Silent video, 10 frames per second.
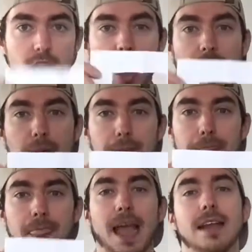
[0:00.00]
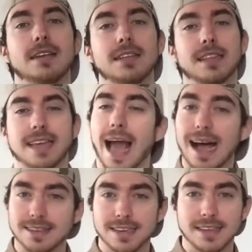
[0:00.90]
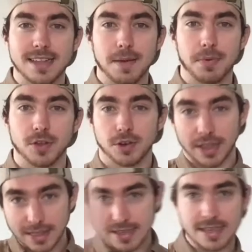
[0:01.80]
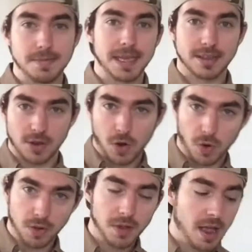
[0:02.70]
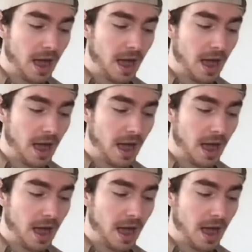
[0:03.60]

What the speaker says: and as an example, this is me as a whole,